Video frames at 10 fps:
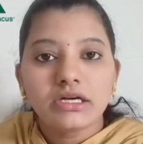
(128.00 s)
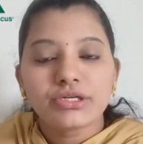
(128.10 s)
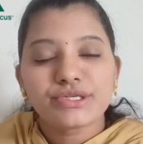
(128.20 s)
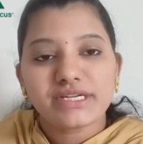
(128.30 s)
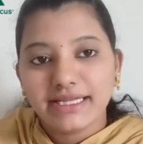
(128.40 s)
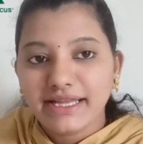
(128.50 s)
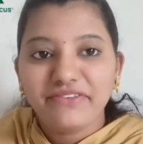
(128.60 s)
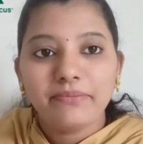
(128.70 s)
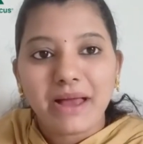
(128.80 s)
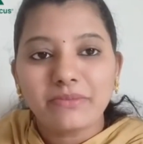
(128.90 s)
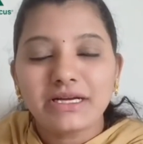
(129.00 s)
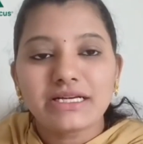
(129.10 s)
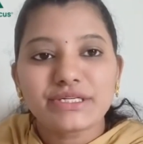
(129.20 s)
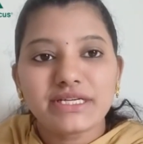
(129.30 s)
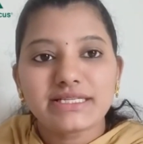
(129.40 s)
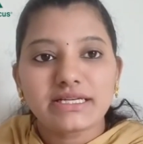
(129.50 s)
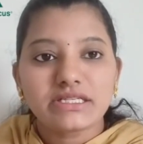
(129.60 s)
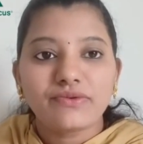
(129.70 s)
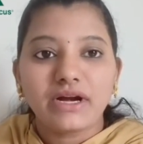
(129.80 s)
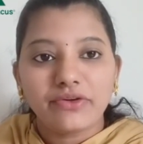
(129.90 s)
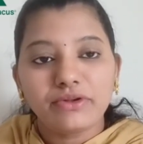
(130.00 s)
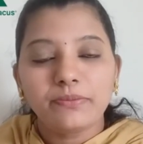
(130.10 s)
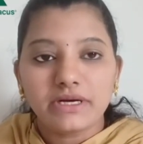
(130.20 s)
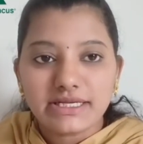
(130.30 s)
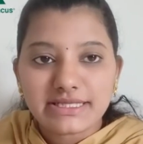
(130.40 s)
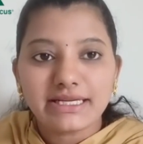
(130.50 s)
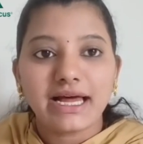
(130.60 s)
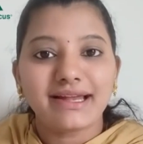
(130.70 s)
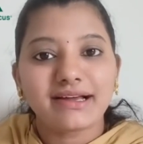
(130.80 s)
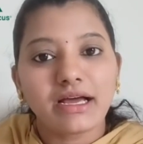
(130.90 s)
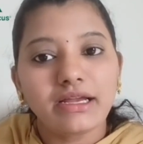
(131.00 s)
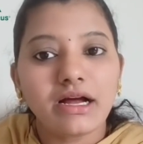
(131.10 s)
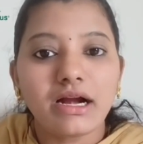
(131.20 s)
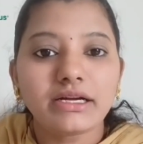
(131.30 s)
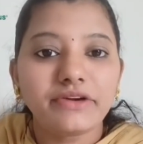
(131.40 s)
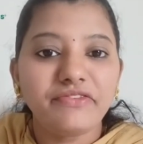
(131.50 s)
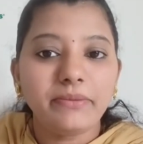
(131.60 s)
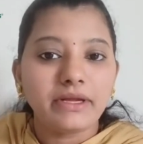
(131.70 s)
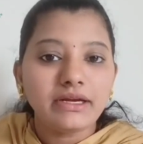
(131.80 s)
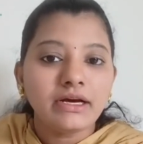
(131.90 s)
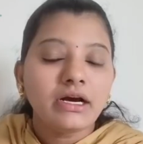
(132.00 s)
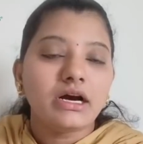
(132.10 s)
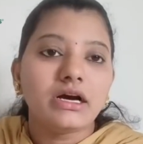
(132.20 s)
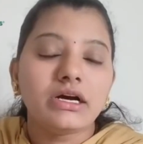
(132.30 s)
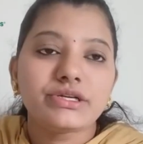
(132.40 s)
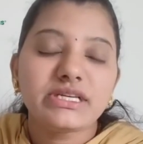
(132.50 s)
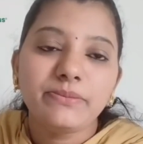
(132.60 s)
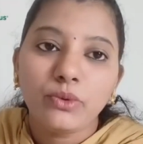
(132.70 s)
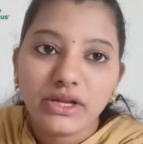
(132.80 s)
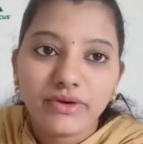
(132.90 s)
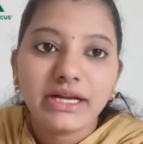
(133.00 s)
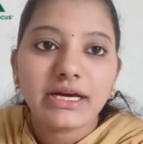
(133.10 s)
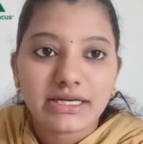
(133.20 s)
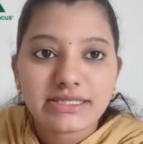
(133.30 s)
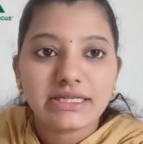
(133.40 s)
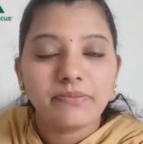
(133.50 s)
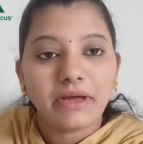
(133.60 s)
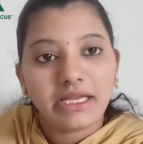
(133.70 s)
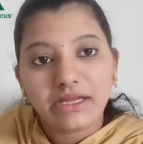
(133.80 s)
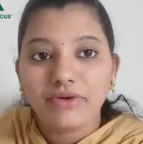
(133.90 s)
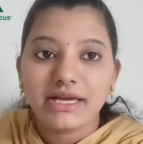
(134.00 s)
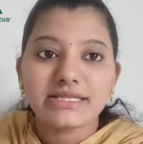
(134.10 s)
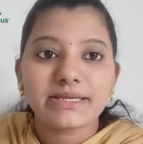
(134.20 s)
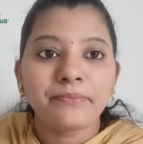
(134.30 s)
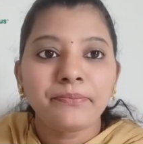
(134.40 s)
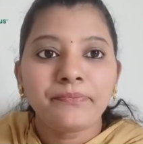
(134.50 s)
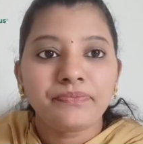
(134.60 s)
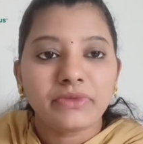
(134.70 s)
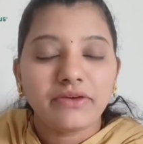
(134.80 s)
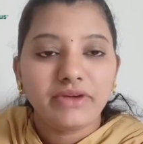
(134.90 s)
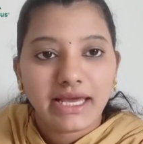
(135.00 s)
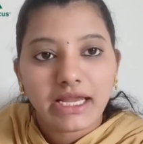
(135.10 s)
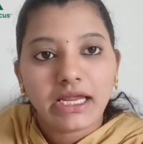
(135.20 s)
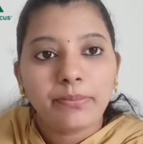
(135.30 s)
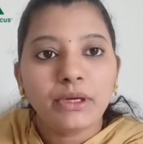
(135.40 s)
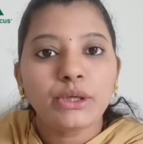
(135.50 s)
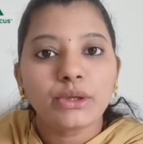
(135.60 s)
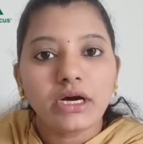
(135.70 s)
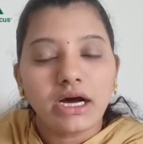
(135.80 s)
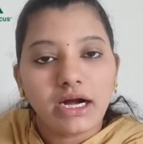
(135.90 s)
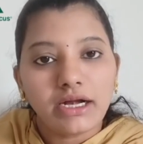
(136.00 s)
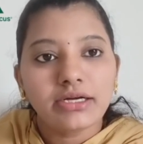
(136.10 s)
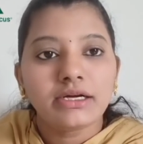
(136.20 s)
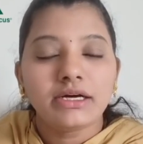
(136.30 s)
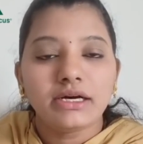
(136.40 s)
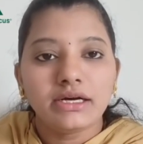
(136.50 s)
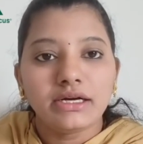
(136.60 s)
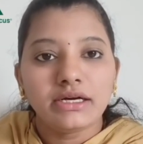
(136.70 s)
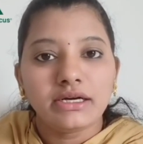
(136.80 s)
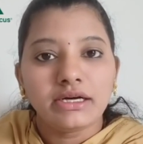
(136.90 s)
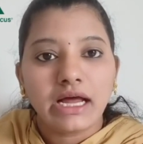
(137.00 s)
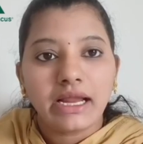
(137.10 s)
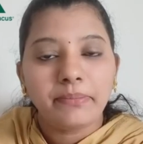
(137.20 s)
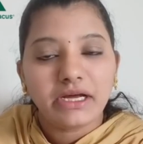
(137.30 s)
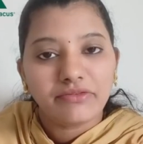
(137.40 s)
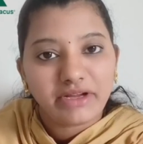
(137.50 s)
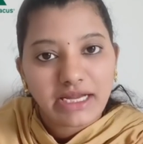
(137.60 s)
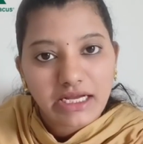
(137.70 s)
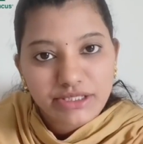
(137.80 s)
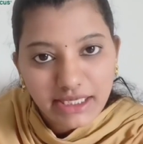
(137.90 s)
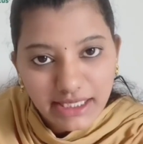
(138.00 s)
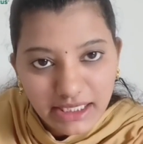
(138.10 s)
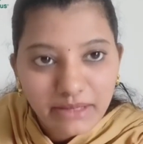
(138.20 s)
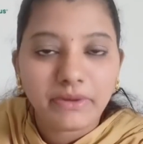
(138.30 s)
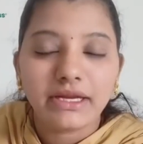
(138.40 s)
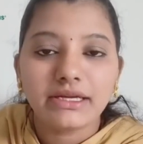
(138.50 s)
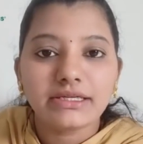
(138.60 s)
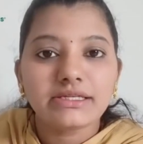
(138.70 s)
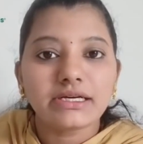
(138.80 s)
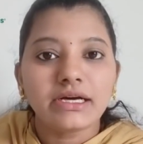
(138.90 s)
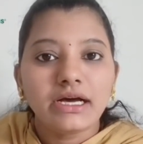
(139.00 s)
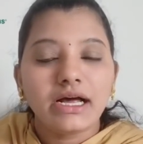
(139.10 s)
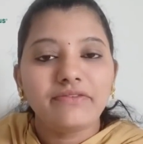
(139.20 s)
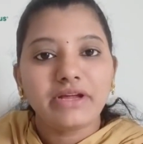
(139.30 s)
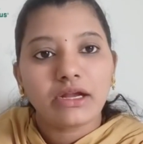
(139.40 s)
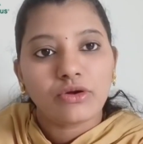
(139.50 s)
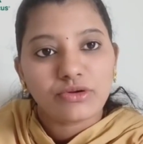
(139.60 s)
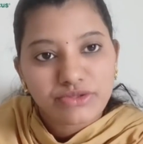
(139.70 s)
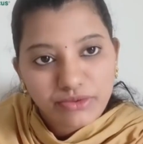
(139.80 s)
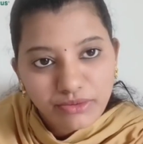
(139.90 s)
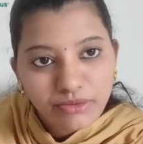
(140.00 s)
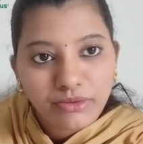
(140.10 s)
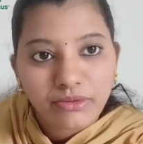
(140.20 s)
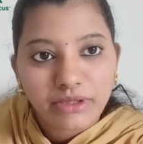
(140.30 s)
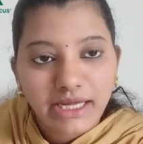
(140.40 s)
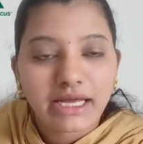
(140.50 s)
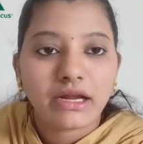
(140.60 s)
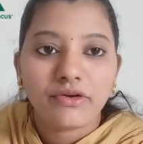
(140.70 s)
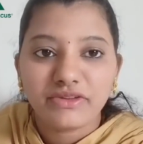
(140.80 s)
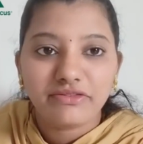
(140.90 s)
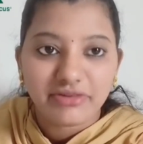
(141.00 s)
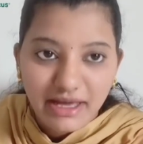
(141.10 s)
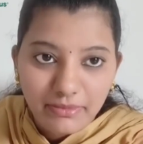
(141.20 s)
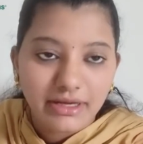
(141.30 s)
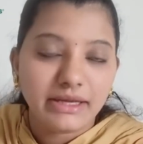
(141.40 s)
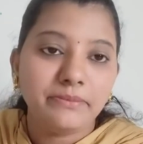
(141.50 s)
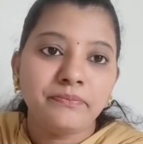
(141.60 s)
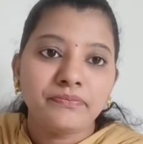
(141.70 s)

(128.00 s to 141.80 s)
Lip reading: Sri Devi ma'am, she's such a wonderful person and a kind-hearted woman. She motivates us in many ways. We can able to earn and become financially independent, and we can also take care of the family